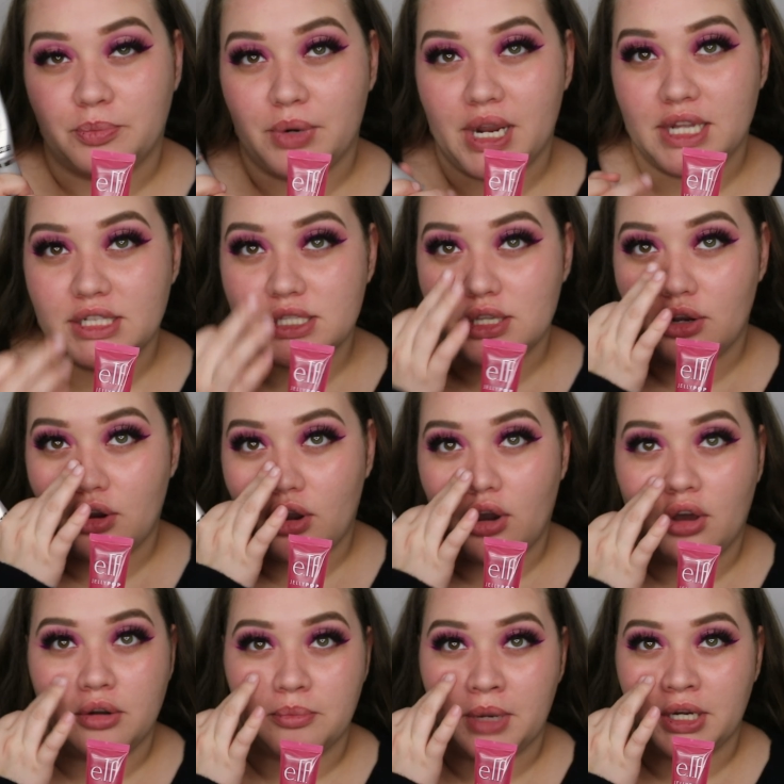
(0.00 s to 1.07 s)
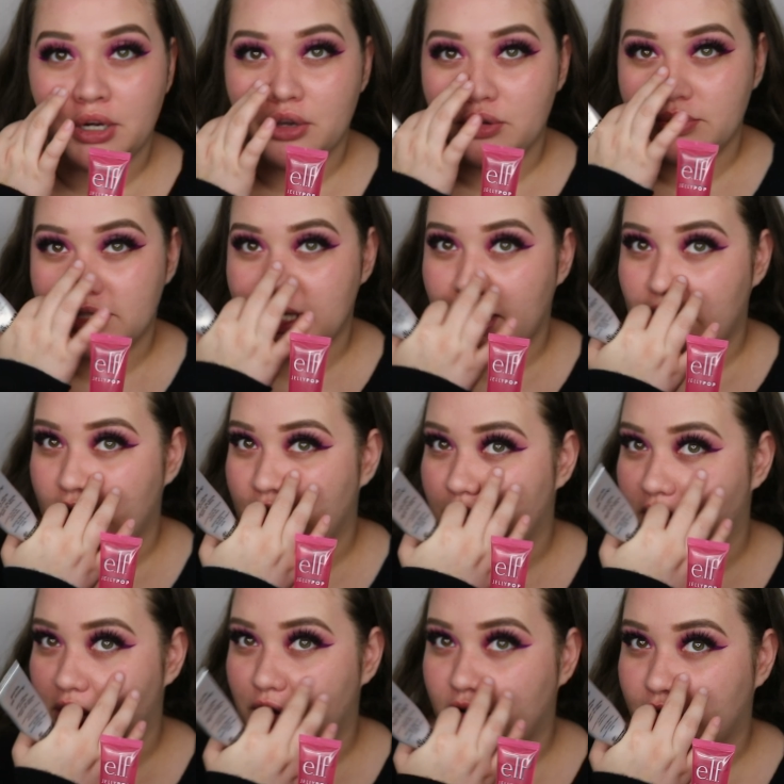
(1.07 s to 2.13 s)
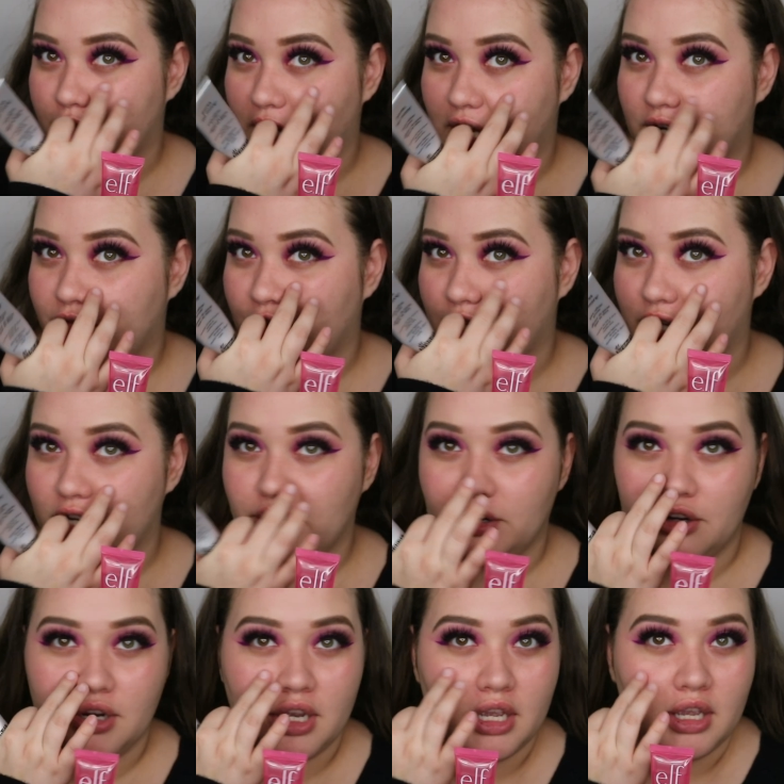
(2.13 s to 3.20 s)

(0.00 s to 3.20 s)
Brandt's on my nose area, kind of like here